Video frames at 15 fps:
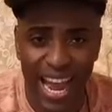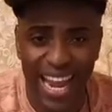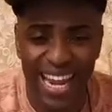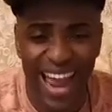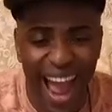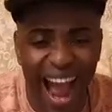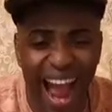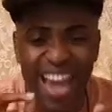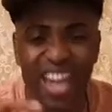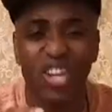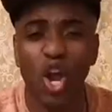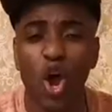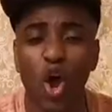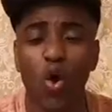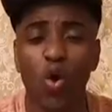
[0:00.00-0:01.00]
And
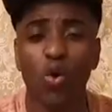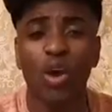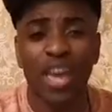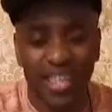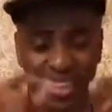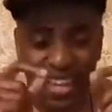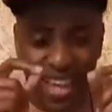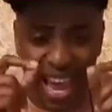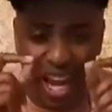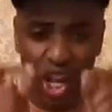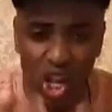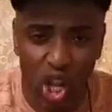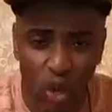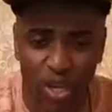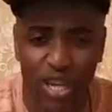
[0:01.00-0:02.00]
I know they
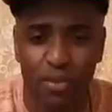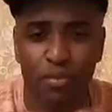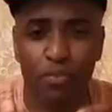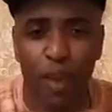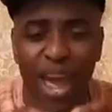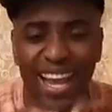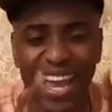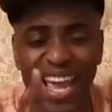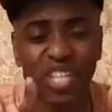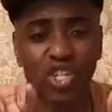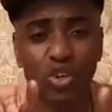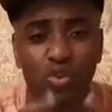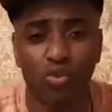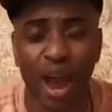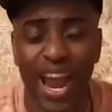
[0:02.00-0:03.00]
are looking back
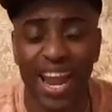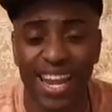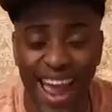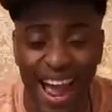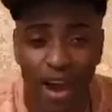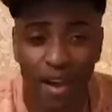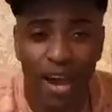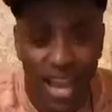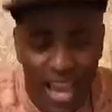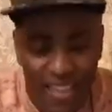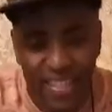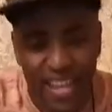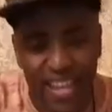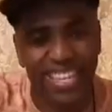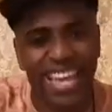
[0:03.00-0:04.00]
at you right now
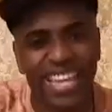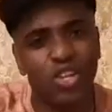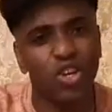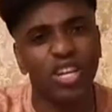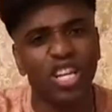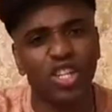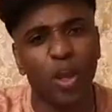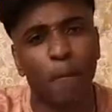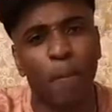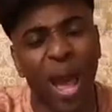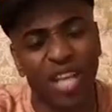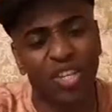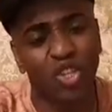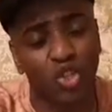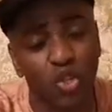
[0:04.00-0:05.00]
and they say, you need to
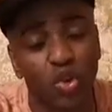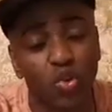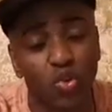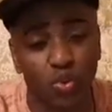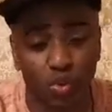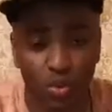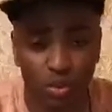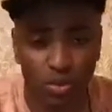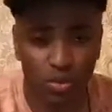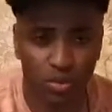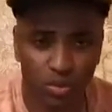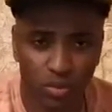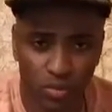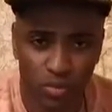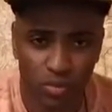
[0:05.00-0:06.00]
pursue.
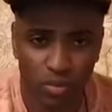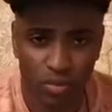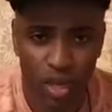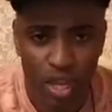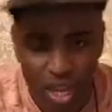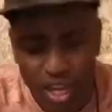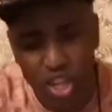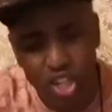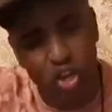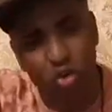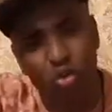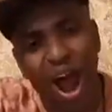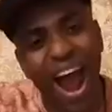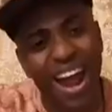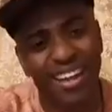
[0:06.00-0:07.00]
You need
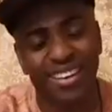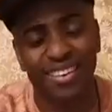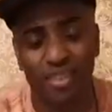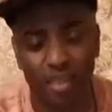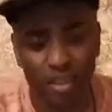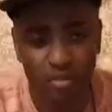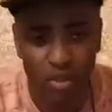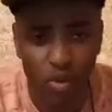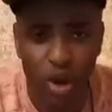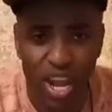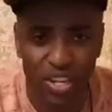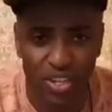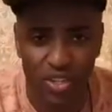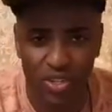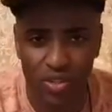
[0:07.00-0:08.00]
to run the
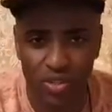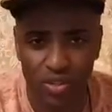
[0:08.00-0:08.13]
race